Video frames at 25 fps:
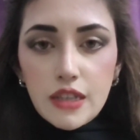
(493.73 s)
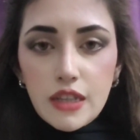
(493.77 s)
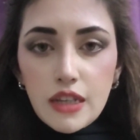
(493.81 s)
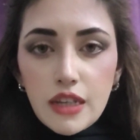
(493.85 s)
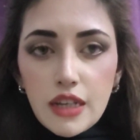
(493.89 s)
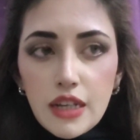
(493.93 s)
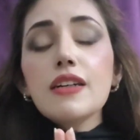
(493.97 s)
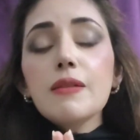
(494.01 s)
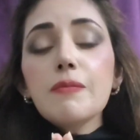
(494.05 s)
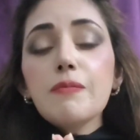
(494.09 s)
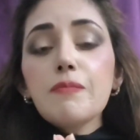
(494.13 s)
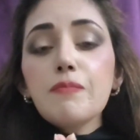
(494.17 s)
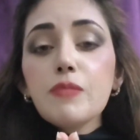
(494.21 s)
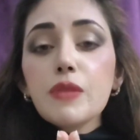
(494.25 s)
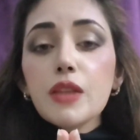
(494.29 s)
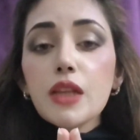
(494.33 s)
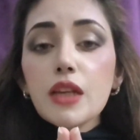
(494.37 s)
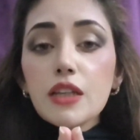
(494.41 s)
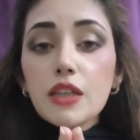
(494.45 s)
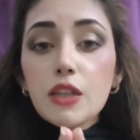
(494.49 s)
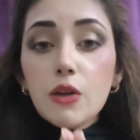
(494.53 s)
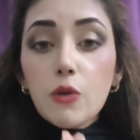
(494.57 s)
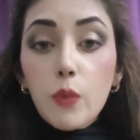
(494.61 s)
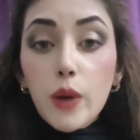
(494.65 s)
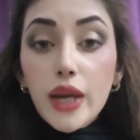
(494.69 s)

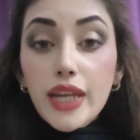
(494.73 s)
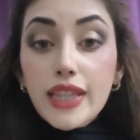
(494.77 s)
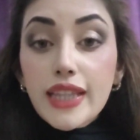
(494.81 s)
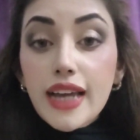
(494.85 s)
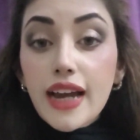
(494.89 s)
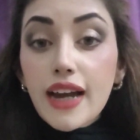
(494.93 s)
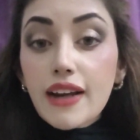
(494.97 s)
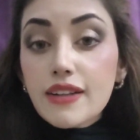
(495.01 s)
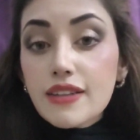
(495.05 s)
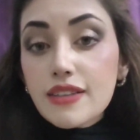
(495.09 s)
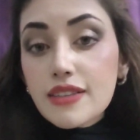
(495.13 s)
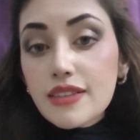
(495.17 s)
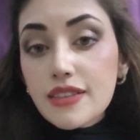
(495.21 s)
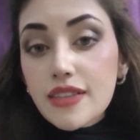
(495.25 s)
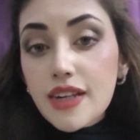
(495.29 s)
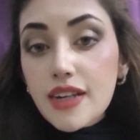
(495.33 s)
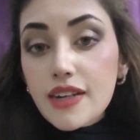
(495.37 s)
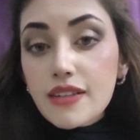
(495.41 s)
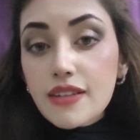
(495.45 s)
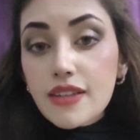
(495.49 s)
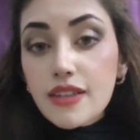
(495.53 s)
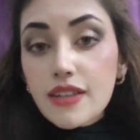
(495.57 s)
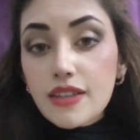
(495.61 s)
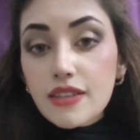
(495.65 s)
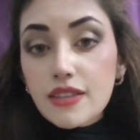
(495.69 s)
the way they
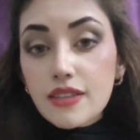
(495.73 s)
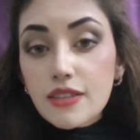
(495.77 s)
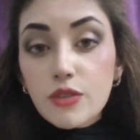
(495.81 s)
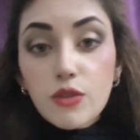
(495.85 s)
understand things.